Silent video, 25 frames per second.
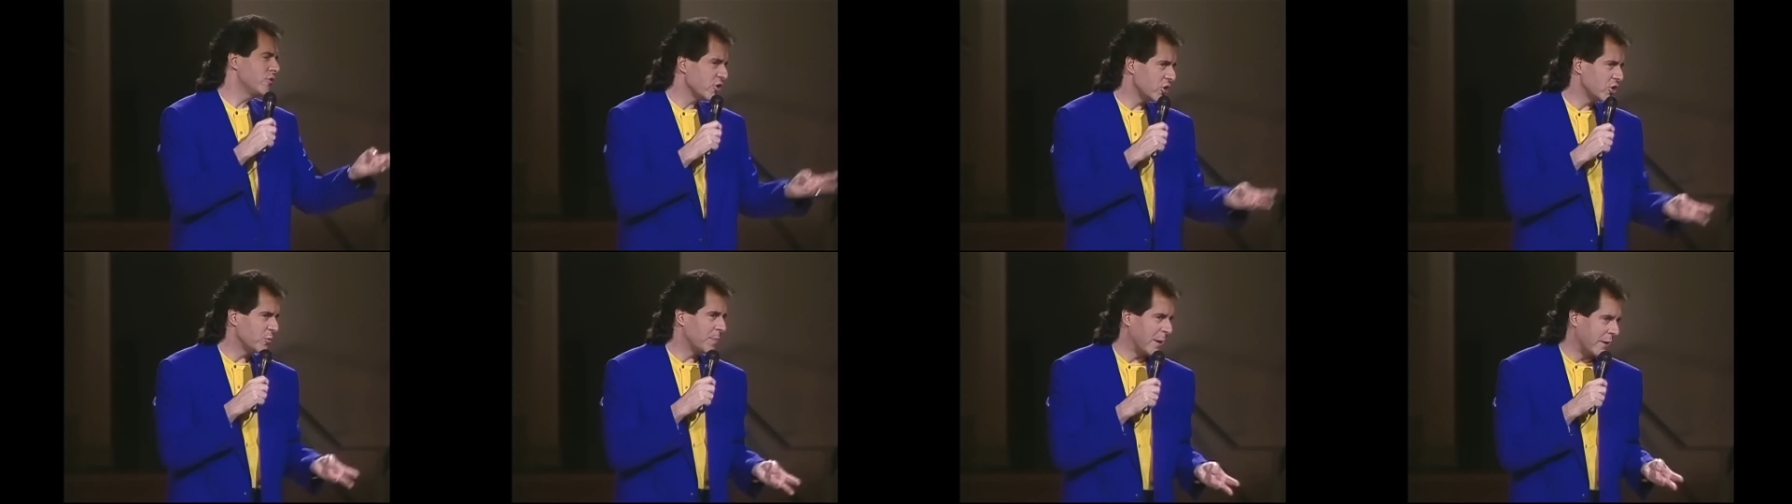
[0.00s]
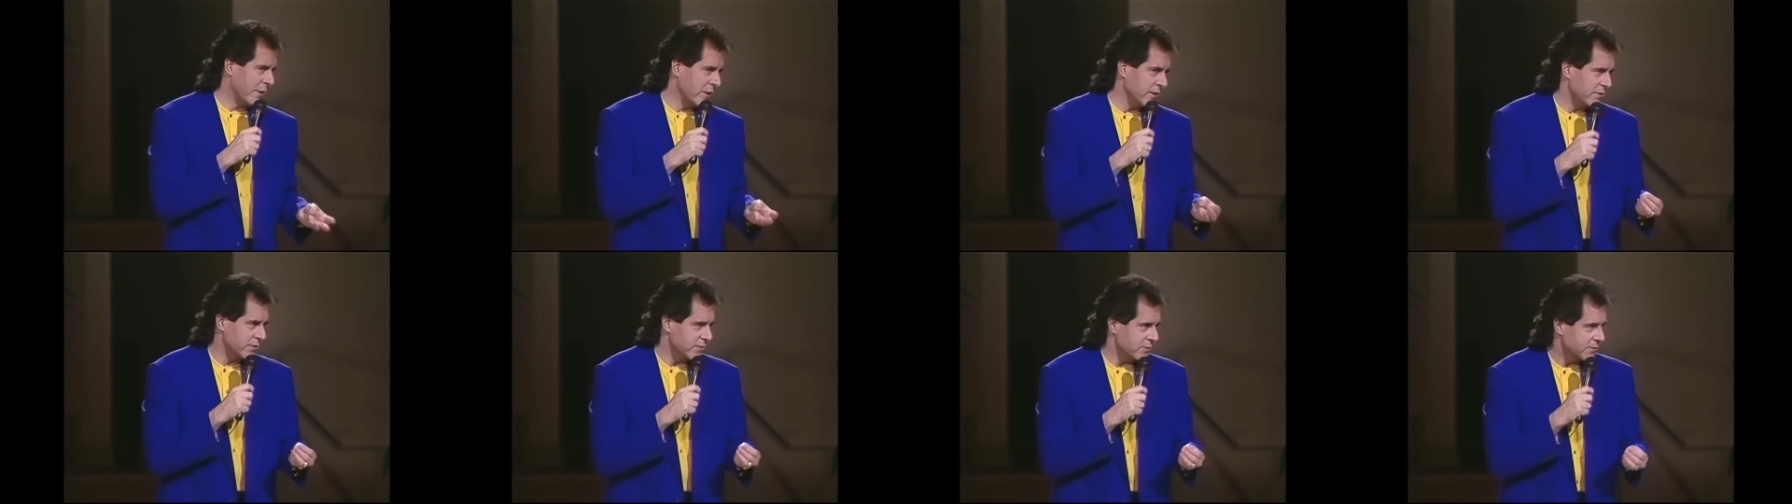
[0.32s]

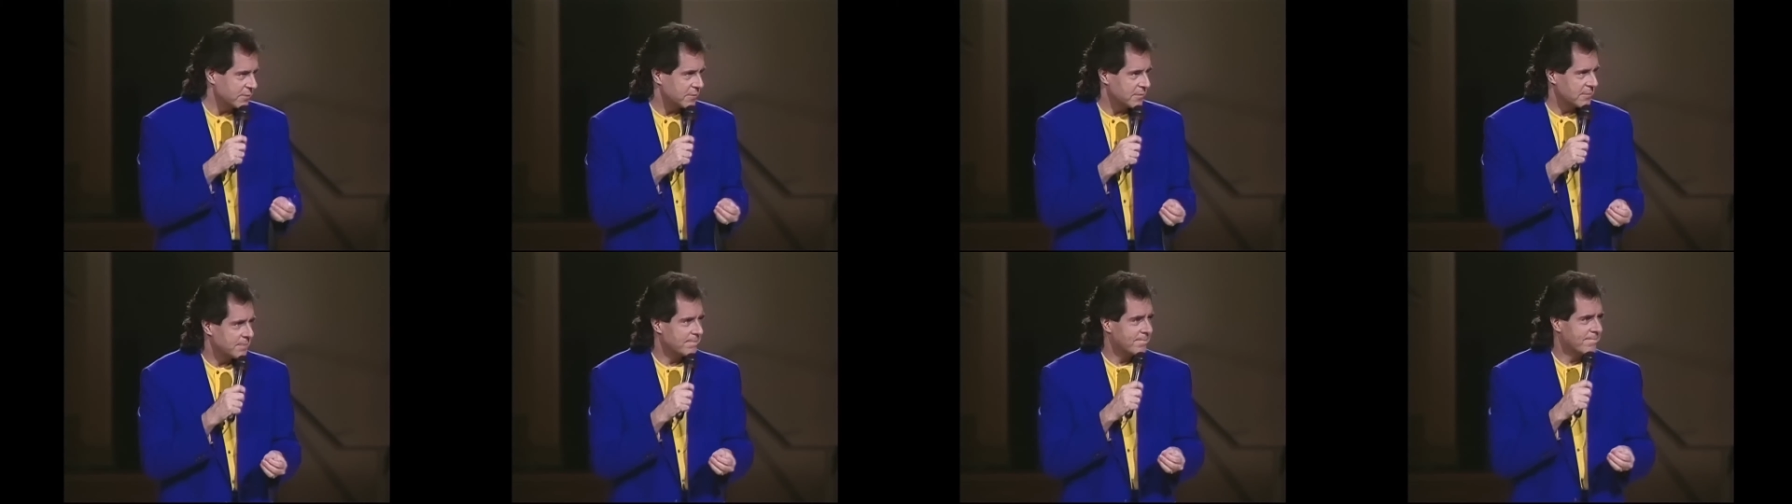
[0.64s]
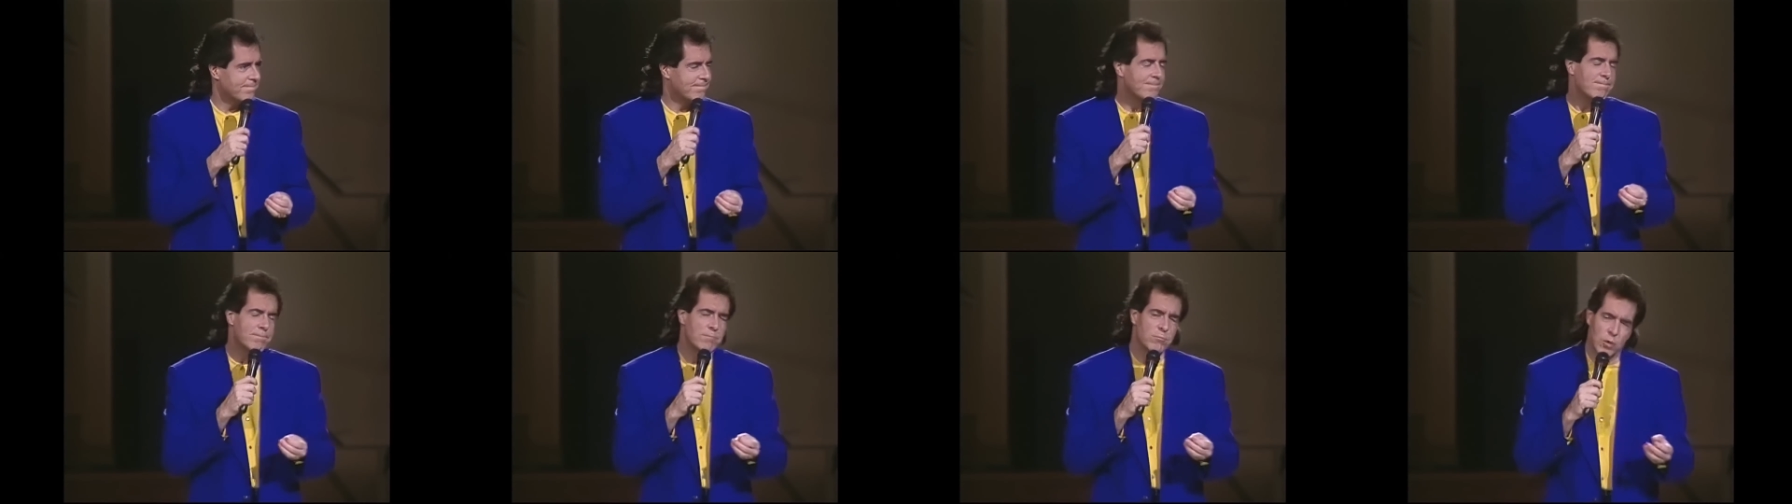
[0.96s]
experiences
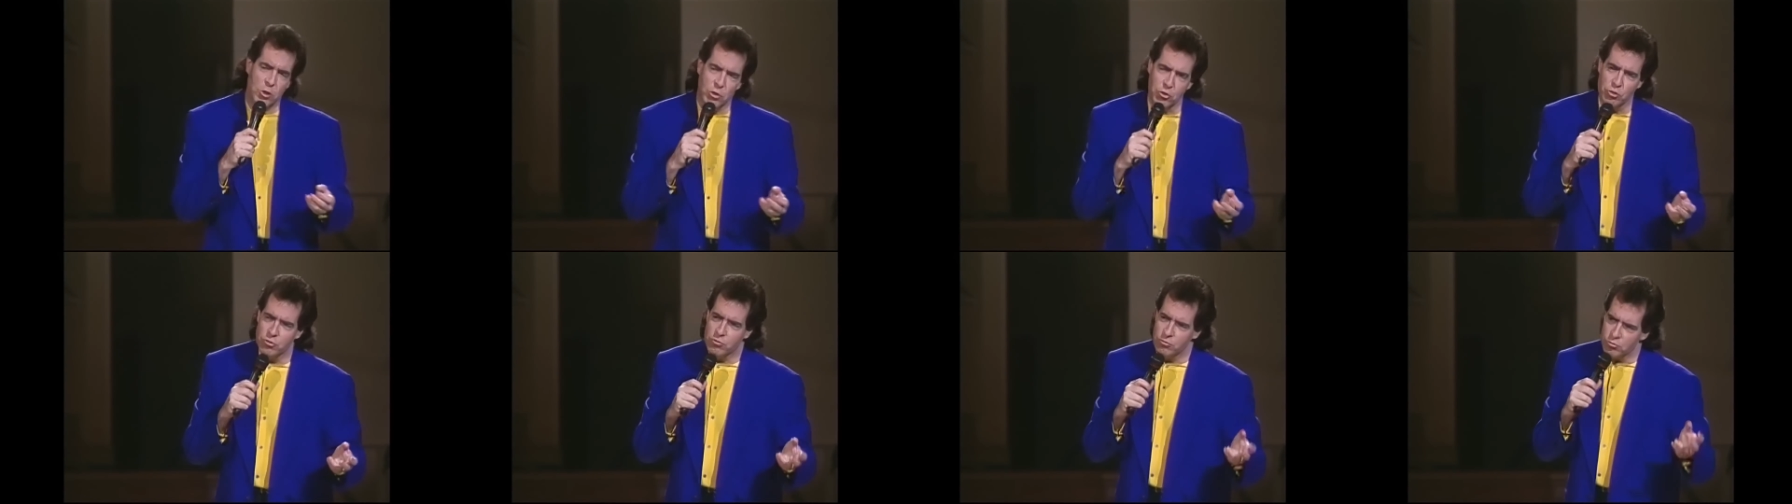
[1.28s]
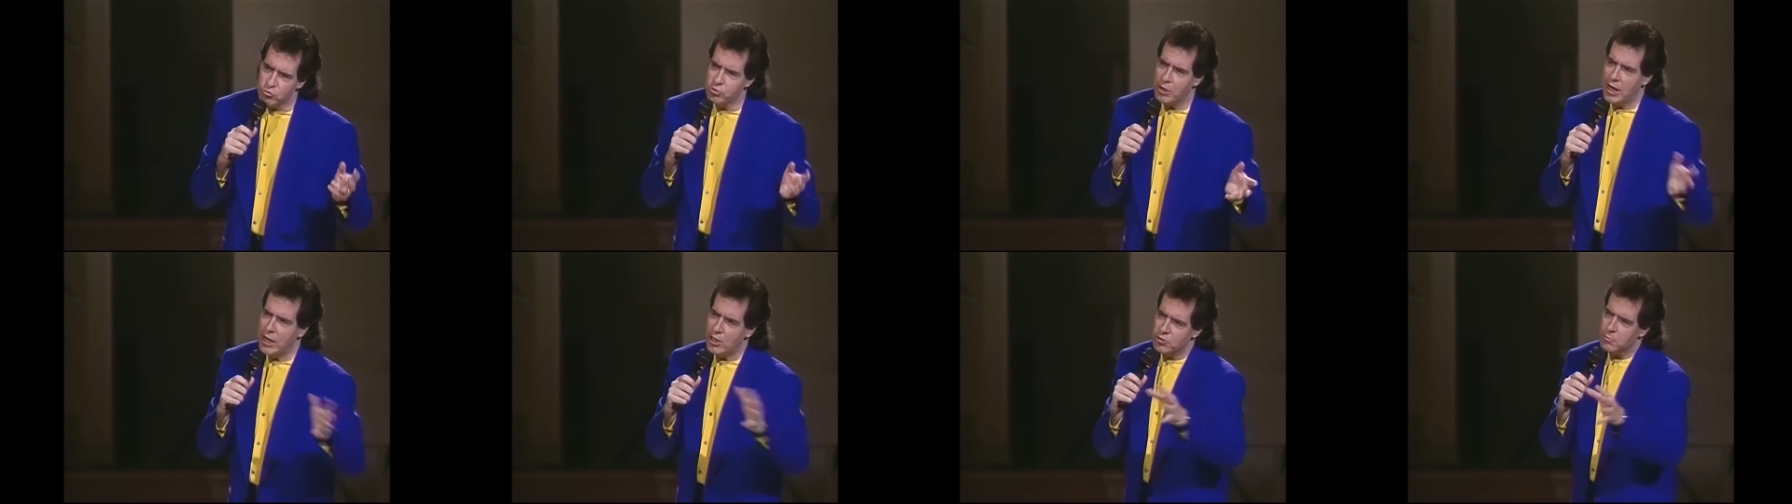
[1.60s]
that
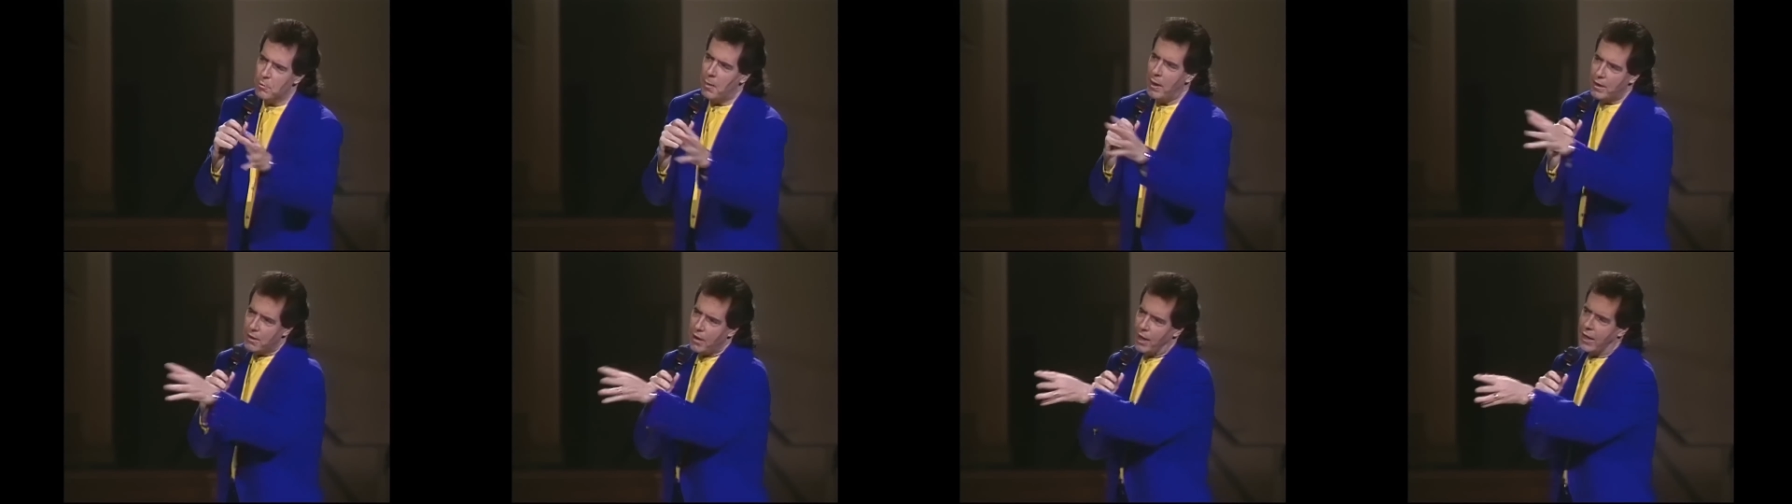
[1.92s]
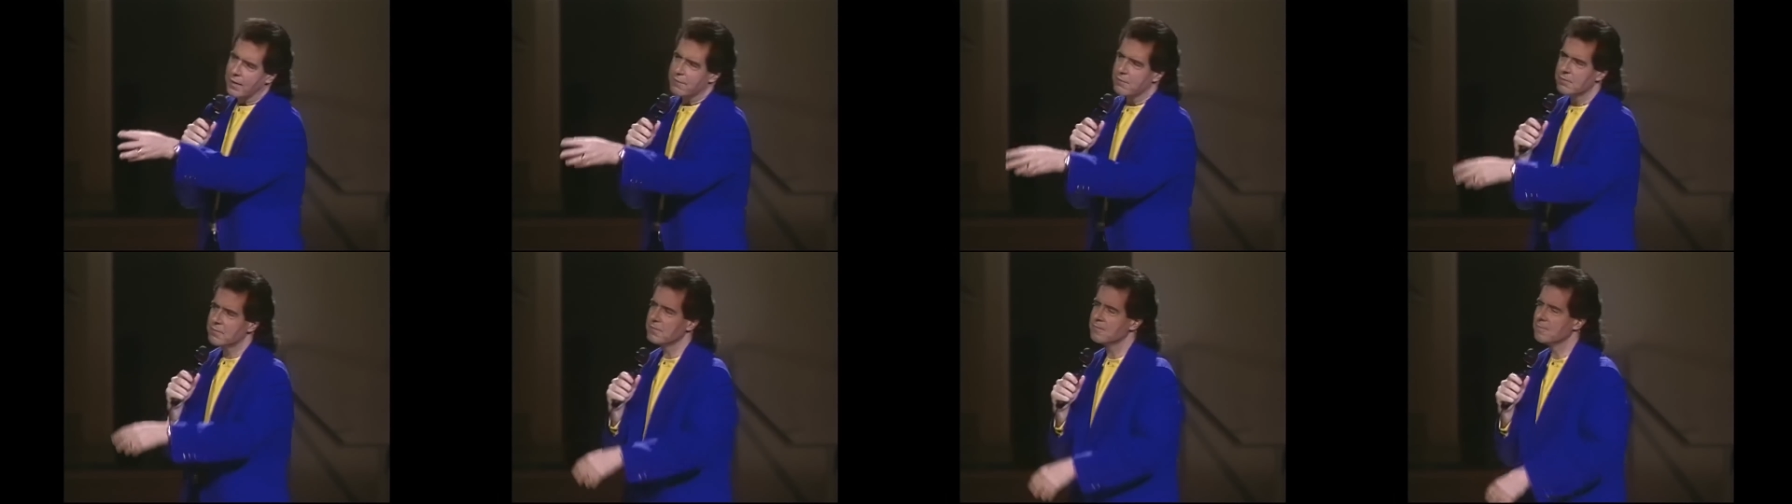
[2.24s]
changed my life.